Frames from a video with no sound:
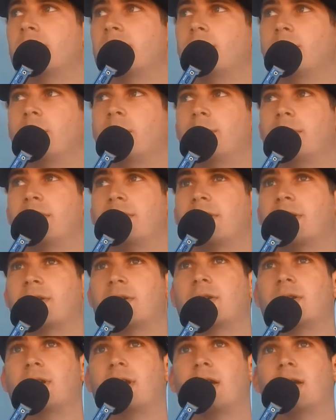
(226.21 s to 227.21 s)
With the bullpen
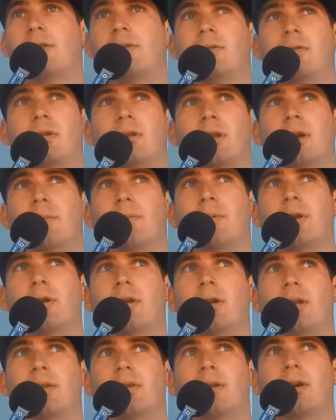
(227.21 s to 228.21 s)
session today, I threw it a lot
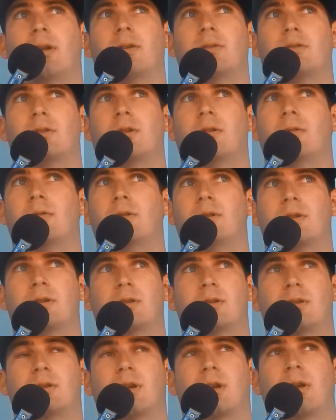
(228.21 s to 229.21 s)
better, I thought. So
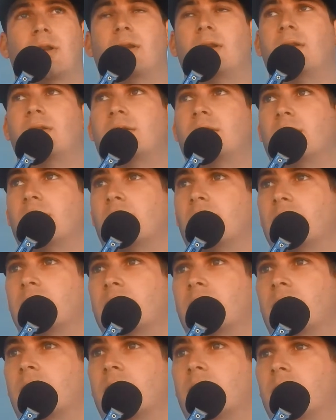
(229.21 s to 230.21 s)
just trying to lead into the next
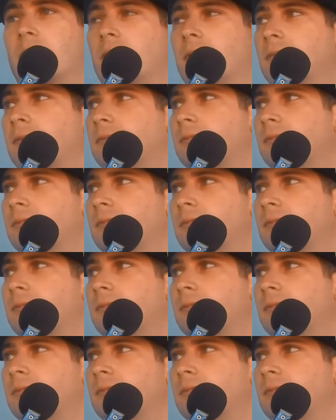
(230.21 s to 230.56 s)
start with it.